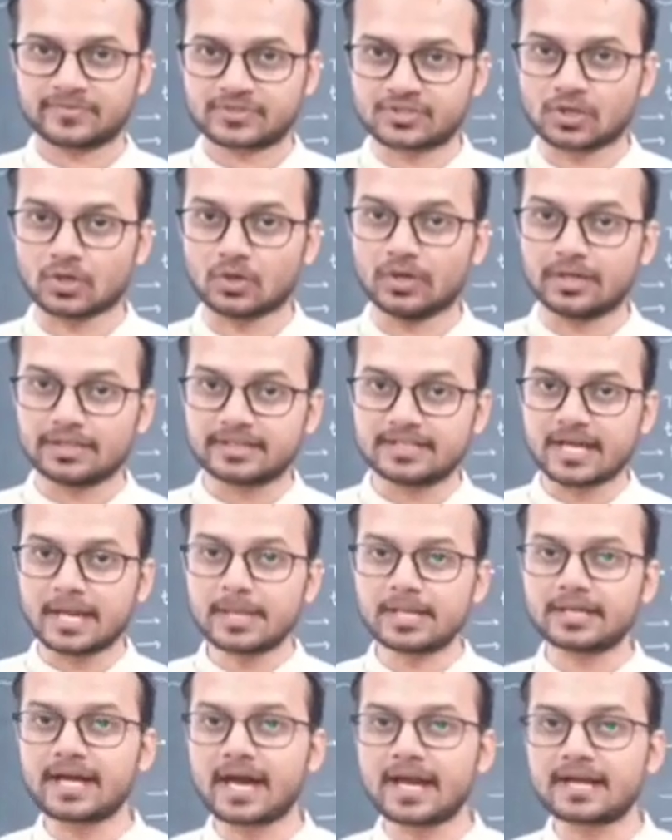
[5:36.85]
So the
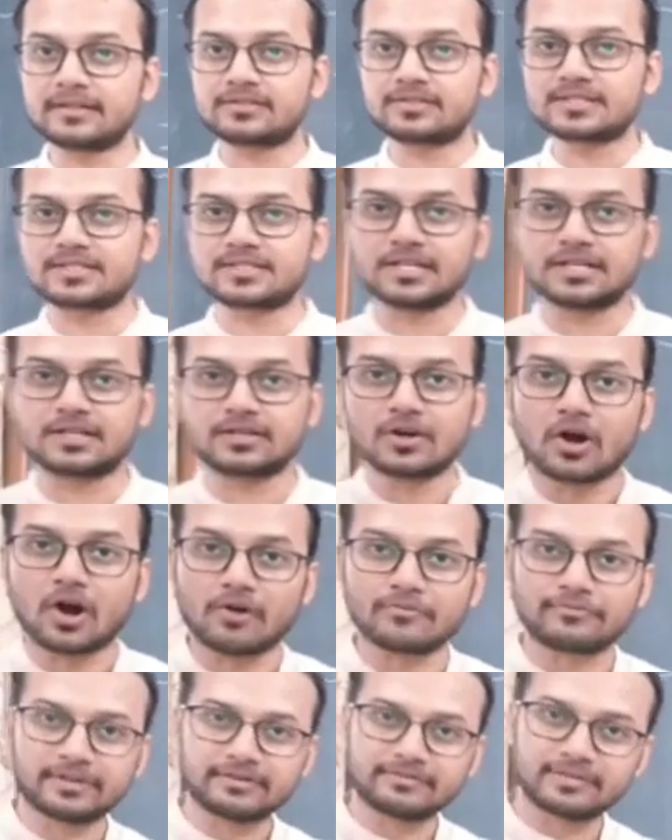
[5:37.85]
other characteristic
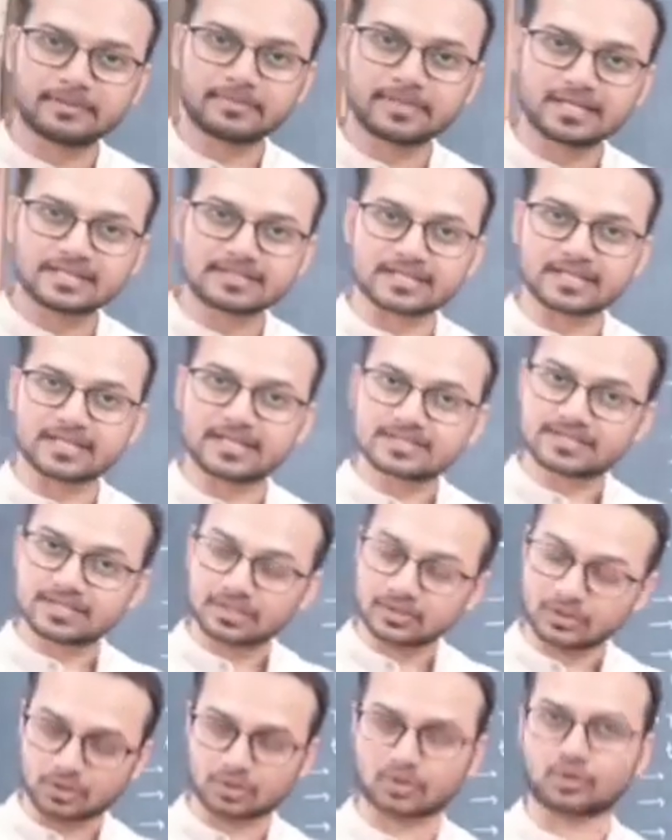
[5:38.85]
of living beings
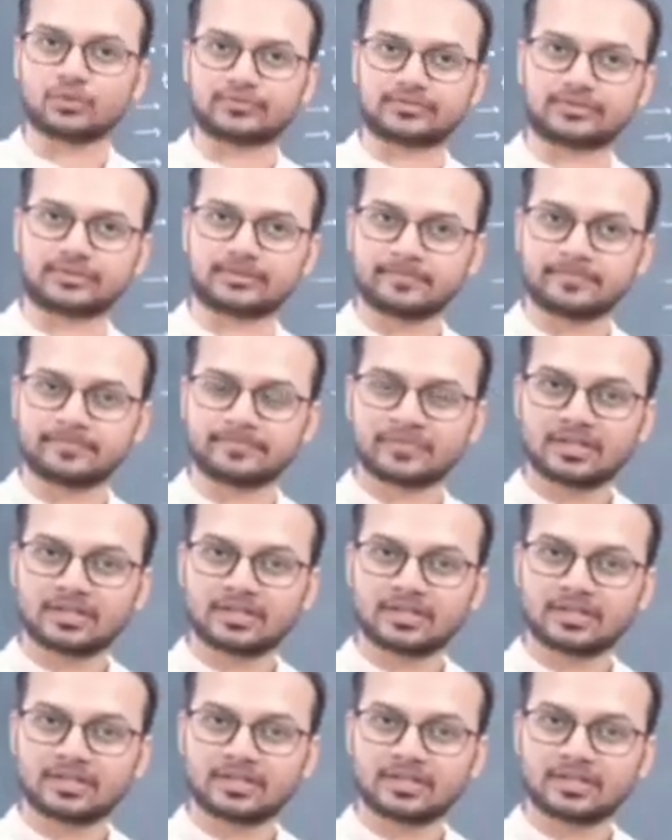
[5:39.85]
is growth.